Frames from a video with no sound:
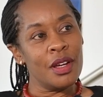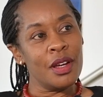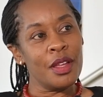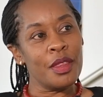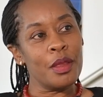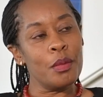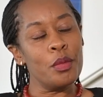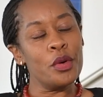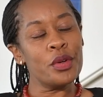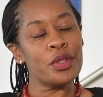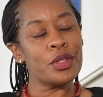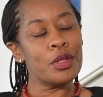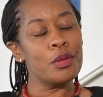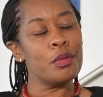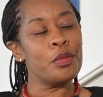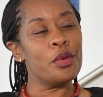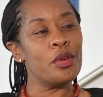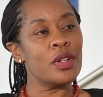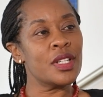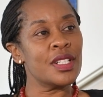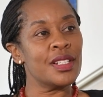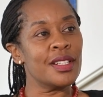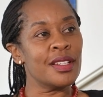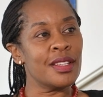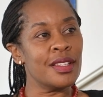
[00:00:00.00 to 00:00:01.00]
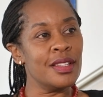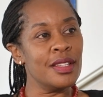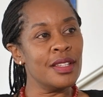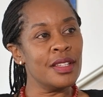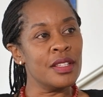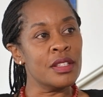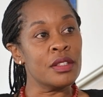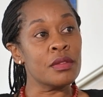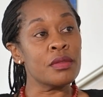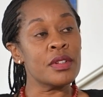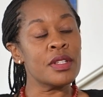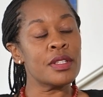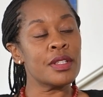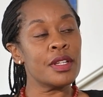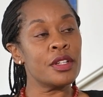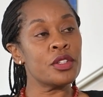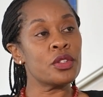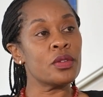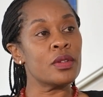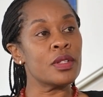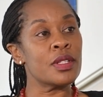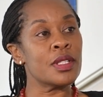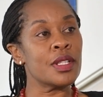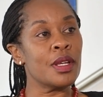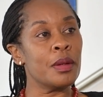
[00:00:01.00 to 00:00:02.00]
the most important thing is
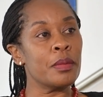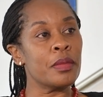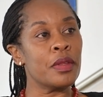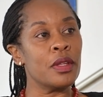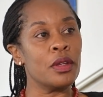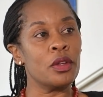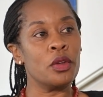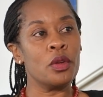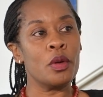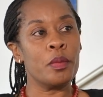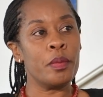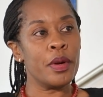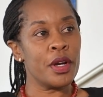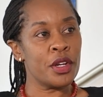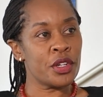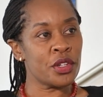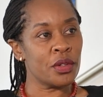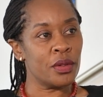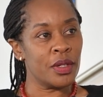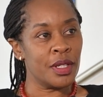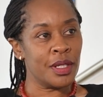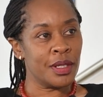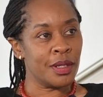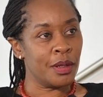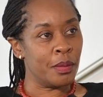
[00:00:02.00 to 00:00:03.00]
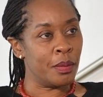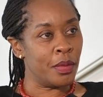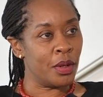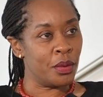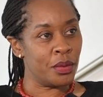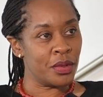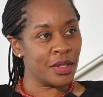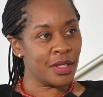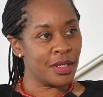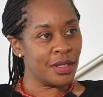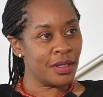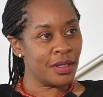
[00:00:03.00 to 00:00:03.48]
research on something you're passionate about,